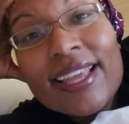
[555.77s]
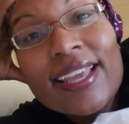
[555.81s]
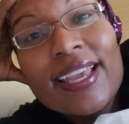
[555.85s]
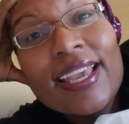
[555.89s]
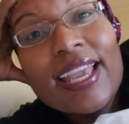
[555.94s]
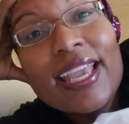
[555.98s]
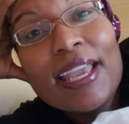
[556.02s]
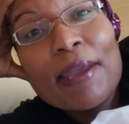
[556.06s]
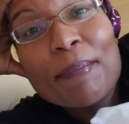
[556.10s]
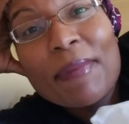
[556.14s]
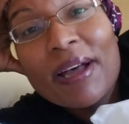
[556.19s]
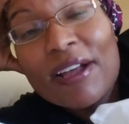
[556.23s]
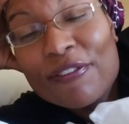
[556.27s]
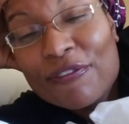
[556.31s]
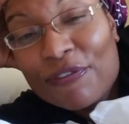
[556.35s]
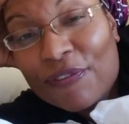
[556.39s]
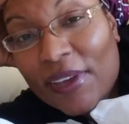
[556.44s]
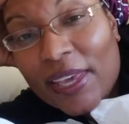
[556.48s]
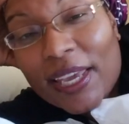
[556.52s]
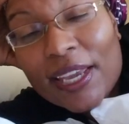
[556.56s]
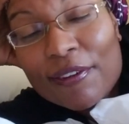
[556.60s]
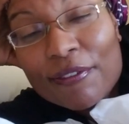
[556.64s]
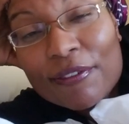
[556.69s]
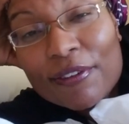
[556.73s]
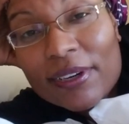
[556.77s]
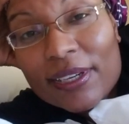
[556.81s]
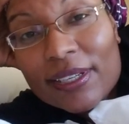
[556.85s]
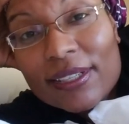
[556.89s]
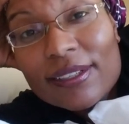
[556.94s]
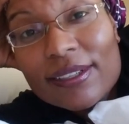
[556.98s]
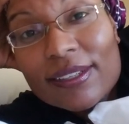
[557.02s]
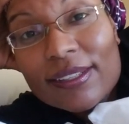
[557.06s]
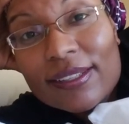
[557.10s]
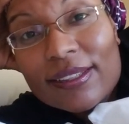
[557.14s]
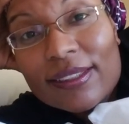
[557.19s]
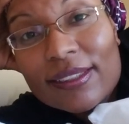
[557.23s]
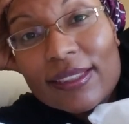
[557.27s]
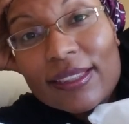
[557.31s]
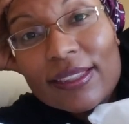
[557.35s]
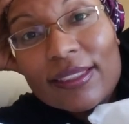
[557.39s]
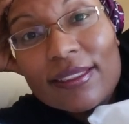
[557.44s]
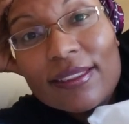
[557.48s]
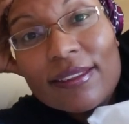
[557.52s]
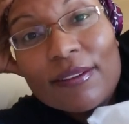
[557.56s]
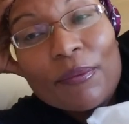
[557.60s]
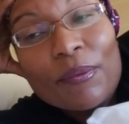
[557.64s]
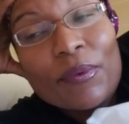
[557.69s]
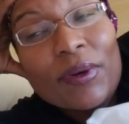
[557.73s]
And my favorite,
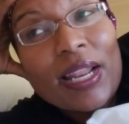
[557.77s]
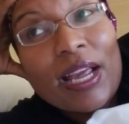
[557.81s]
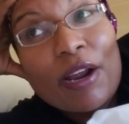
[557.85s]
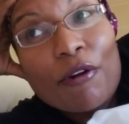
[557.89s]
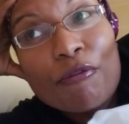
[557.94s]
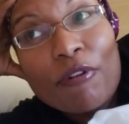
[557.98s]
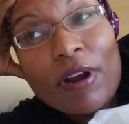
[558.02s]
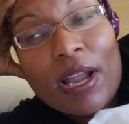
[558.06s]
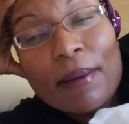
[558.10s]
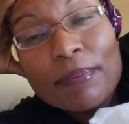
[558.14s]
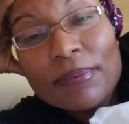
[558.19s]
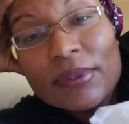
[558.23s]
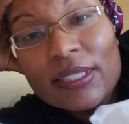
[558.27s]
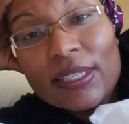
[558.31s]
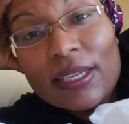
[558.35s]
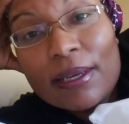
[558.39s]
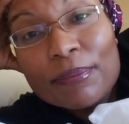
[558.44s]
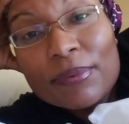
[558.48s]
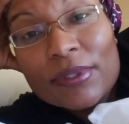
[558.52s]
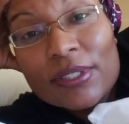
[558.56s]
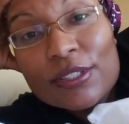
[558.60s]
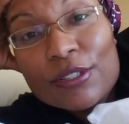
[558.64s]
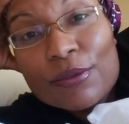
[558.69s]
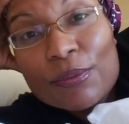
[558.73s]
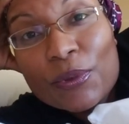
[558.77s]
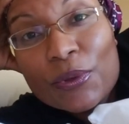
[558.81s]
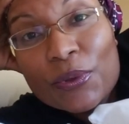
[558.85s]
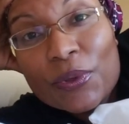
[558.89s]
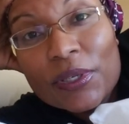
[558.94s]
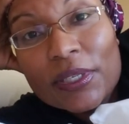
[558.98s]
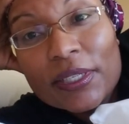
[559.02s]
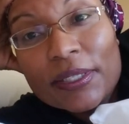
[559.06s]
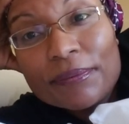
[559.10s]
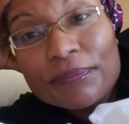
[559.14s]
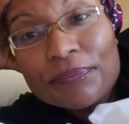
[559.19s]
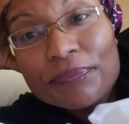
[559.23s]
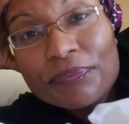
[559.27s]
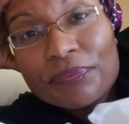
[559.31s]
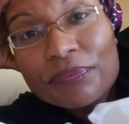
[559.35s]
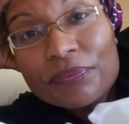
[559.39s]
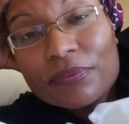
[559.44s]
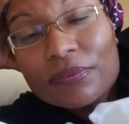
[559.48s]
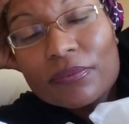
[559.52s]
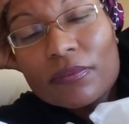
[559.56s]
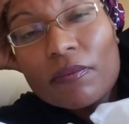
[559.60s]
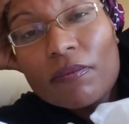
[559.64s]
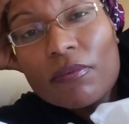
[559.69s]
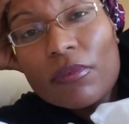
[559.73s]
when I wrapped it up this morning,
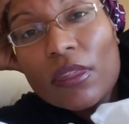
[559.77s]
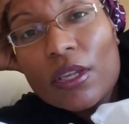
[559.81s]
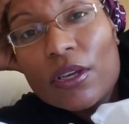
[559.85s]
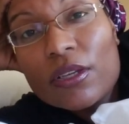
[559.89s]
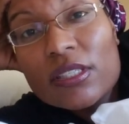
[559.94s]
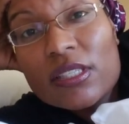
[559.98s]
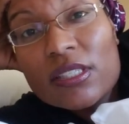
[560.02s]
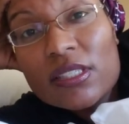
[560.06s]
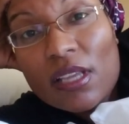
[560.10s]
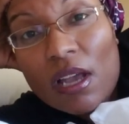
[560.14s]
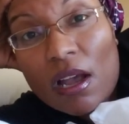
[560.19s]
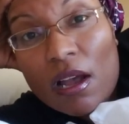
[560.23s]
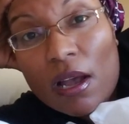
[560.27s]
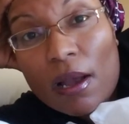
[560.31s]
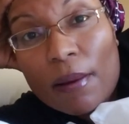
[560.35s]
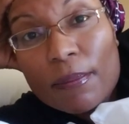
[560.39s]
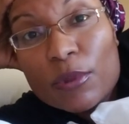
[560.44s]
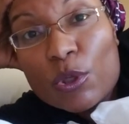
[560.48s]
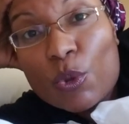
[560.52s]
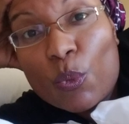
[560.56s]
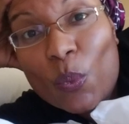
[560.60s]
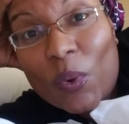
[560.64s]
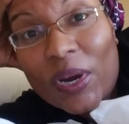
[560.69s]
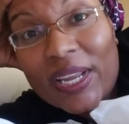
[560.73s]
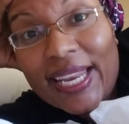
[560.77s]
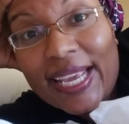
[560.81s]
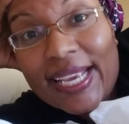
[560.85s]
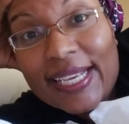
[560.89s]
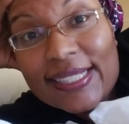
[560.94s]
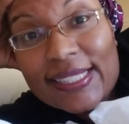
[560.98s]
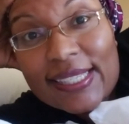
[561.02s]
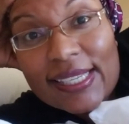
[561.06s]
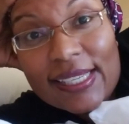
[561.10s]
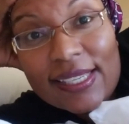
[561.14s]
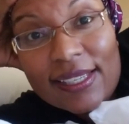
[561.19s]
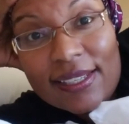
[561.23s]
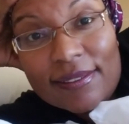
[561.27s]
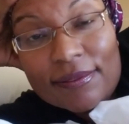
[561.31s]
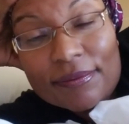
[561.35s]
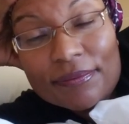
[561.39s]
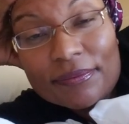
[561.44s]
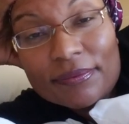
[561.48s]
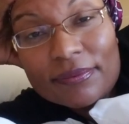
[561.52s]
Psalms 118.